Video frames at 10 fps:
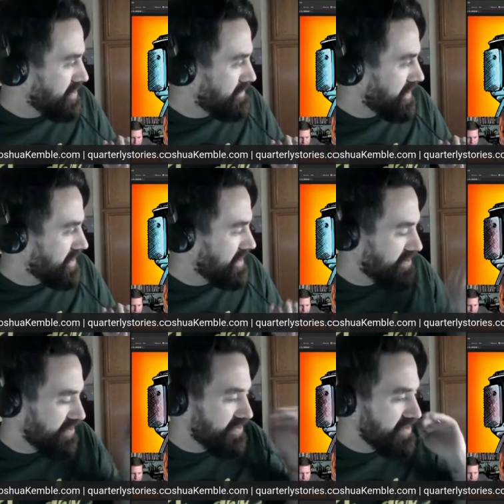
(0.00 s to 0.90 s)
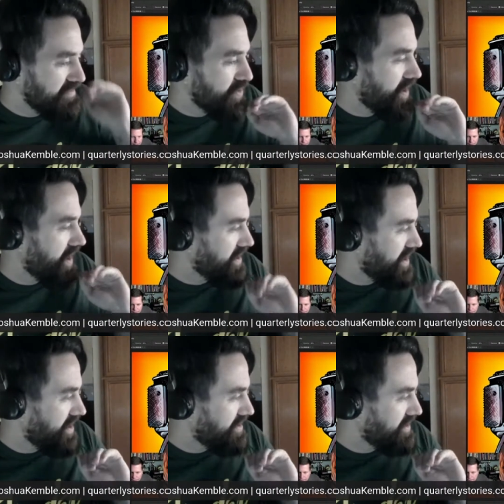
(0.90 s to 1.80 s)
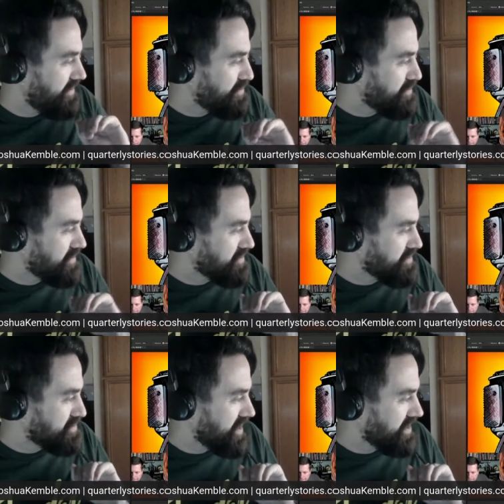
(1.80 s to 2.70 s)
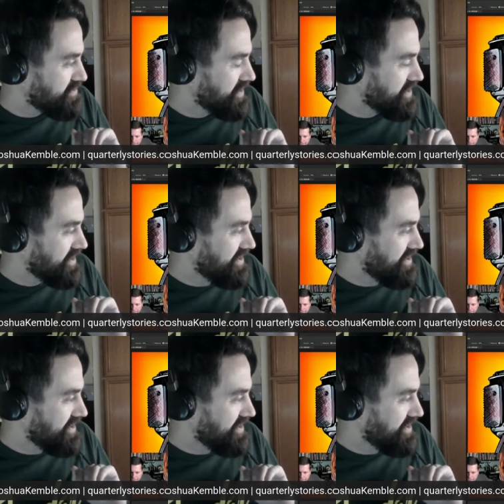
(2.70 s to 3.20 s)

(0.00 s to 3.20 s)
but I think early Mariah Carey, everybody was obsessed with.